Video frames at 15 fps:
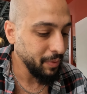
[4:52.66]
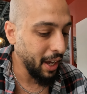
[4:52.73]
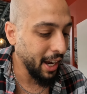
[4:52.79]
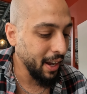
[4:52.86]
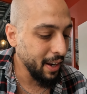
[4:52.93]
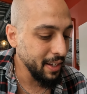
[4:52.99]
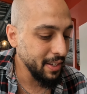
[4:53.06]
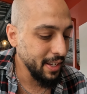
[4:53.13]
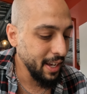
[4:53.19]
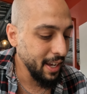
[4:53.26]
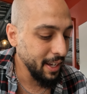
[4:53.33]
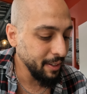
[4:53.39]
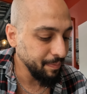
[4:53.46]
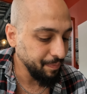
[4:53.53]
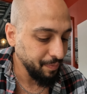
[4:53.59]
I gotta
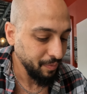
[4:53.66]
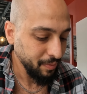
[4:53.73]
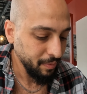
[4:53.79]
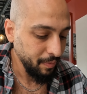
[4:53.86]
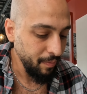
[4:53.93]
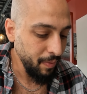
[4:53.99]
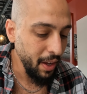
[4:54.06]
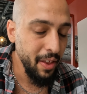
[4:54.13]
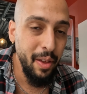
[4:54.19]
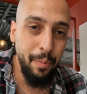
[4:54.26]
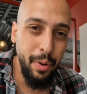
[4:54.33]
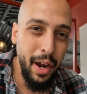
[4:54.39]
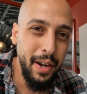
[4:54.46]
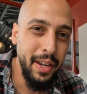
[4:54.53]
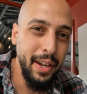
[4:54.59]
say the
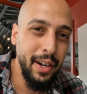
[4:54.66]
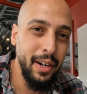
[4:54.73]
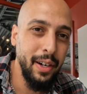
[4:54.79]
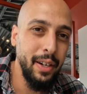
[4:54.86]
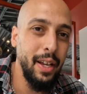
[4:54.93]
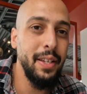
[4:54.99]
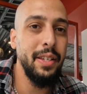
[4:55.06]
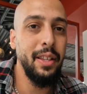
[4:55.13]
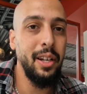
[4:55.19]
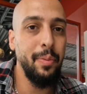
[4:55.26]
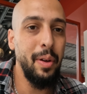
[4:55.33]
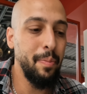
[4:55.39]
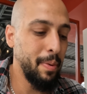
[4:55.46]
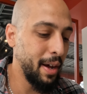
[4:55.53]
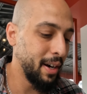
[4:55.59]
bread here is a
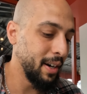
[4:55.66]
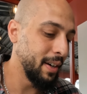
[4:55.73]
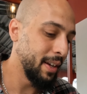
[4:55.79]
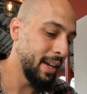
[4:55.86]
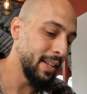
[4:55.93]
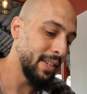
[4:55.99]
little bit better.